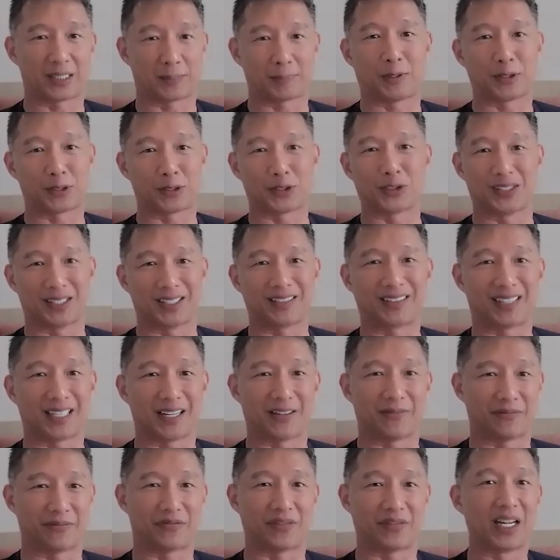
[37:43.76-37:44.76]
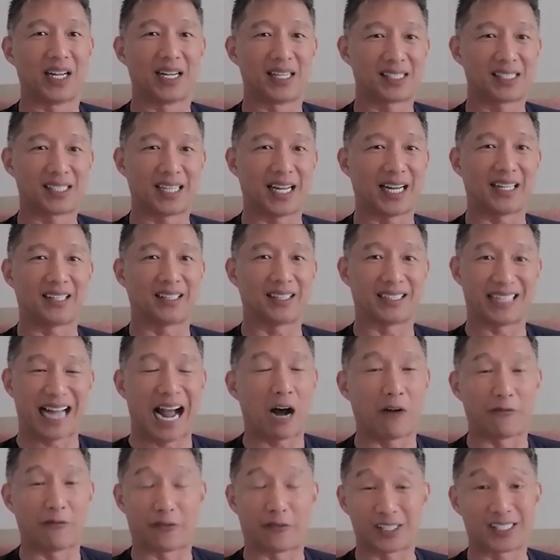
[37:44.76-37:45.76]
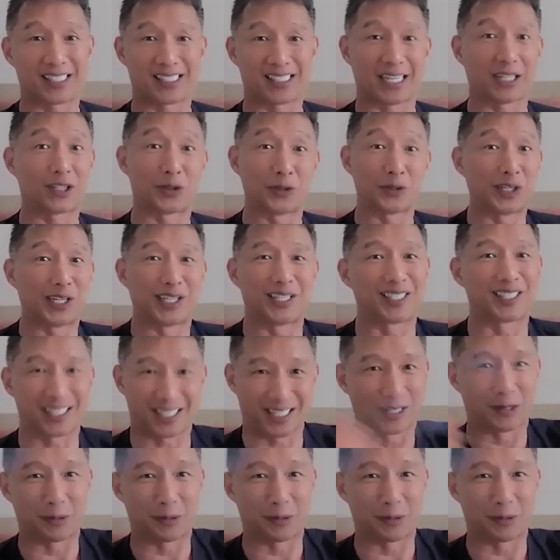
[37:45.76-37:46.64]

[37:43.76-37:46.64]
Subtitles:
as opposed to lithium, say now versus say 2 years